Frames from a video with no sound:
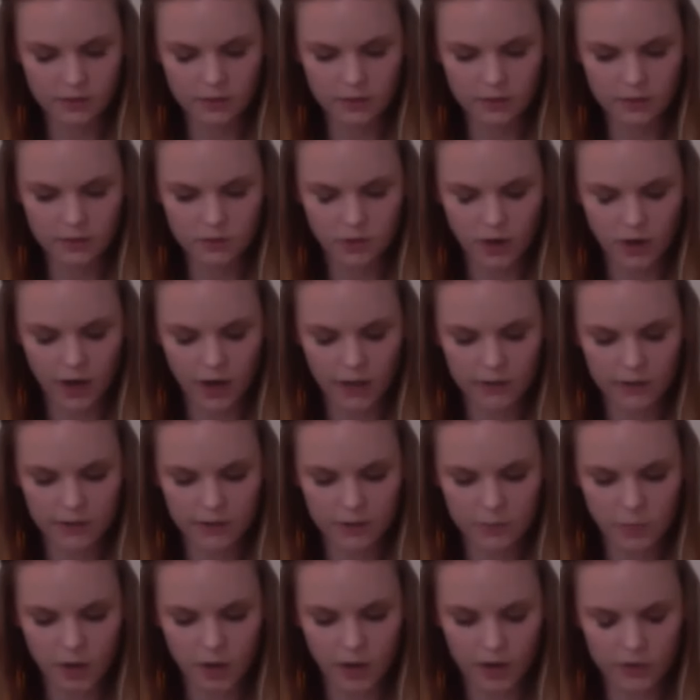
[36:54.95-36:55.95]
Trying this
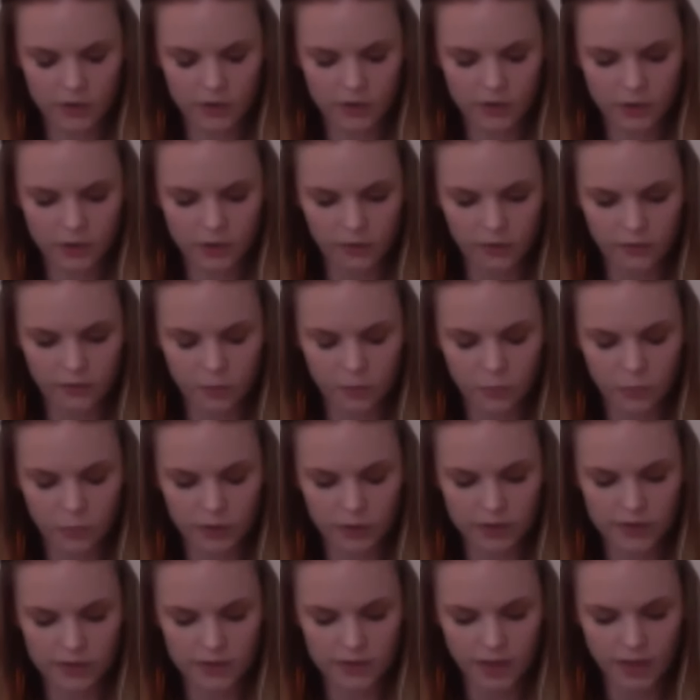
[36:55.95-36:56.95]
posture from one
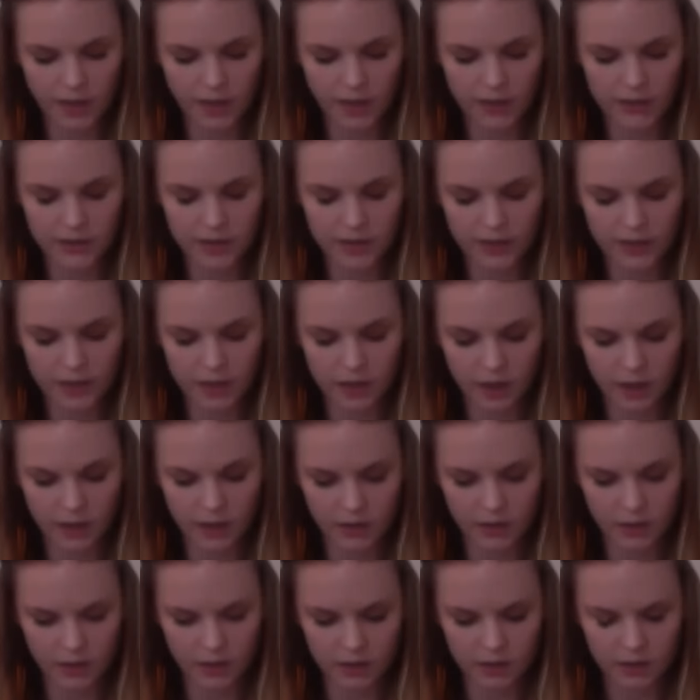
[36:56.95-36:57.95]
side to the
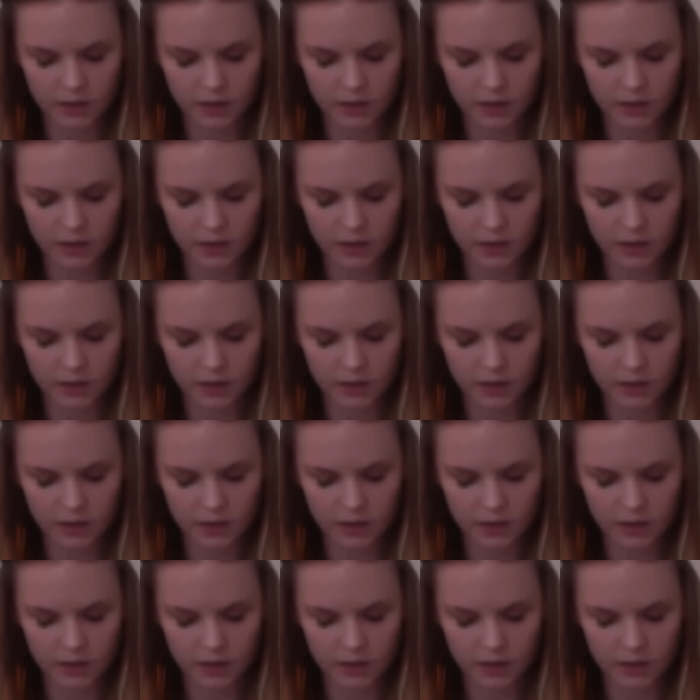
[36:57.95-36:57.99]
other.